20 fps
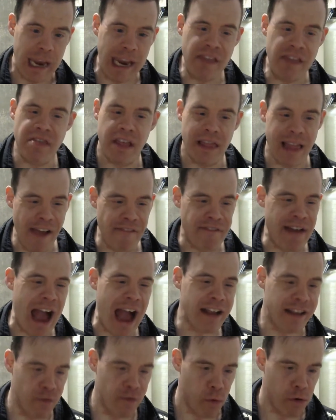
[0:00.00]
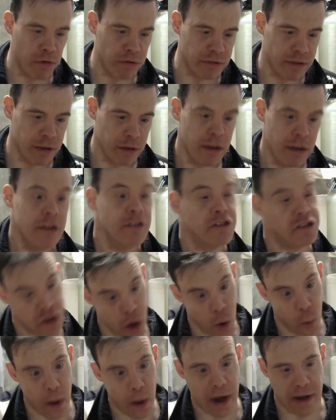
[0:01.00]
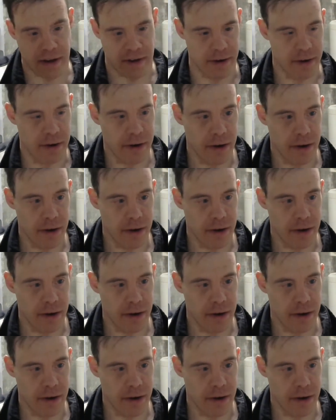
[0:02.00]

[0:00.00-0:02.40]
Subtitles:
in the live action world, Snow White.